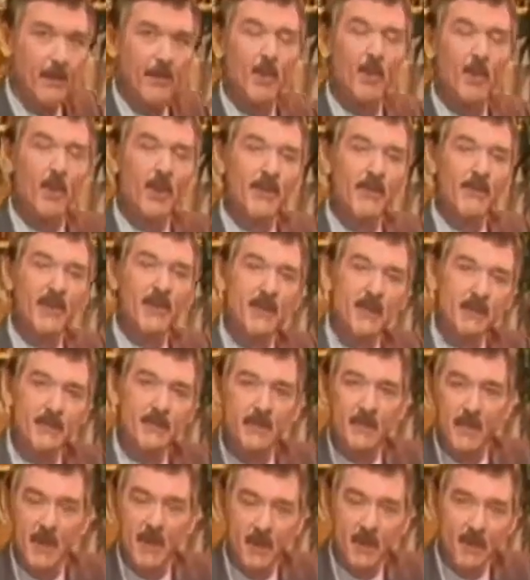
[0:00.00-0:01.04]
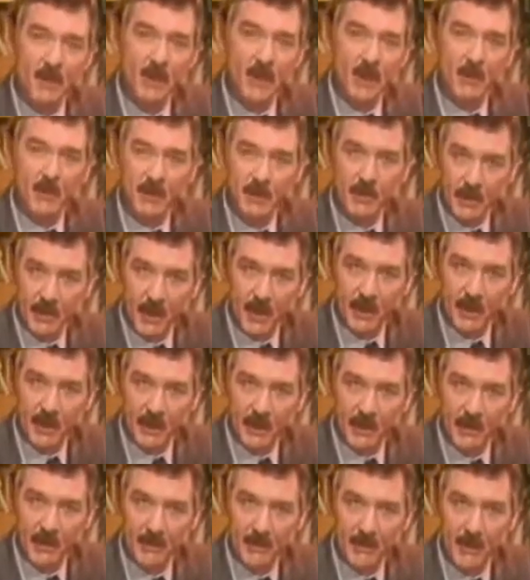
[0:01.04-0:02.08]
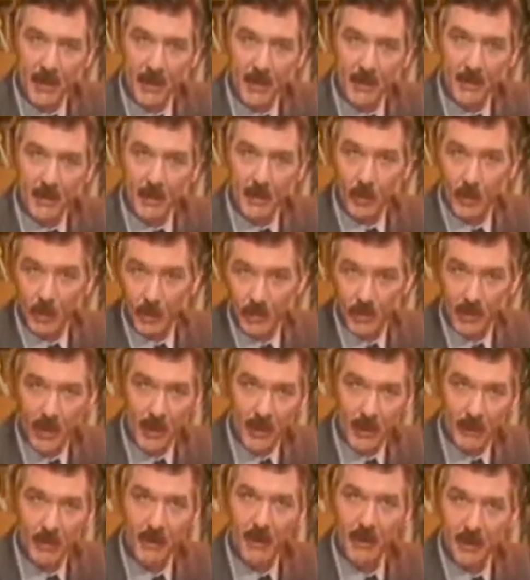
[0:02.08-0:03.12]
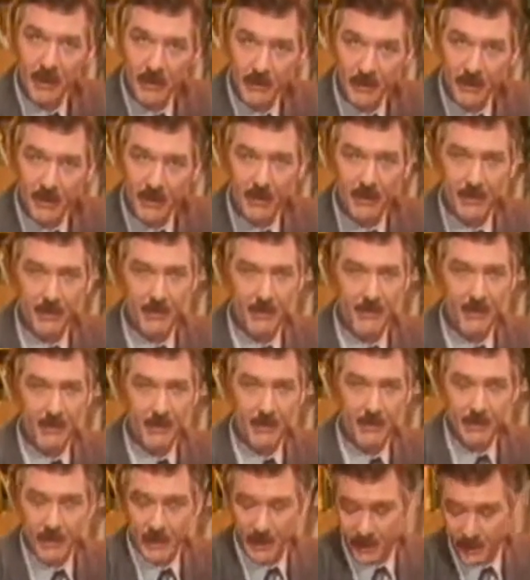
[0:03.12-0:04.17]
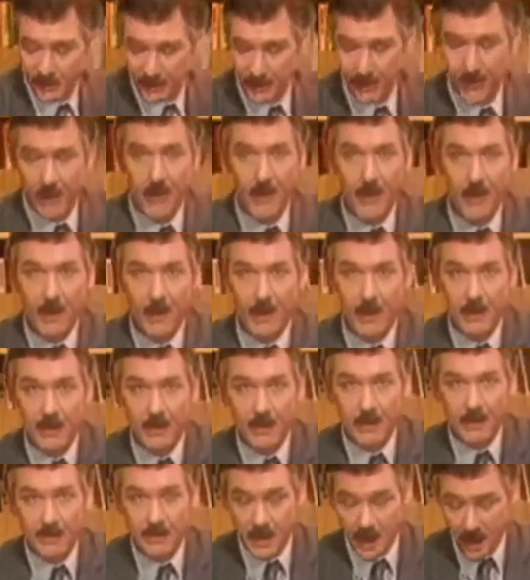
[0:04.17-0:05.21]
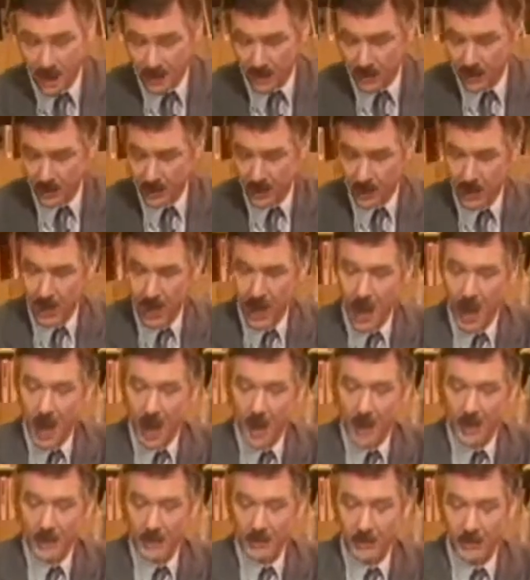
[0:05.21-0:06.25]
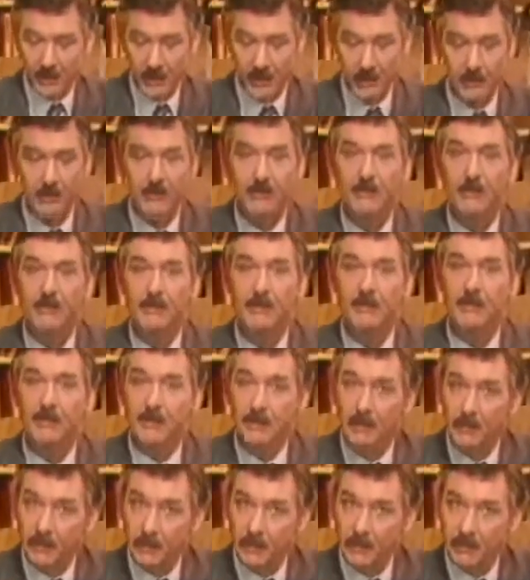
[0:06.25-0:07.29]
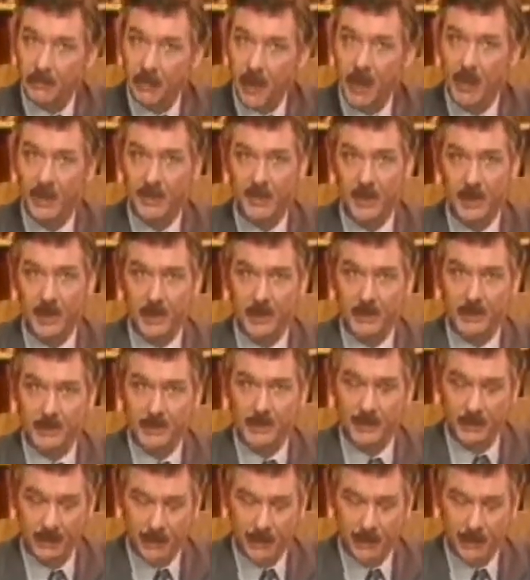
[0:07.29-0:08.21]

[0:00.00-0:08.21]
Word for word: But what if the information I was trying to convey would look better in a different configuration? Say in a line or pie chart.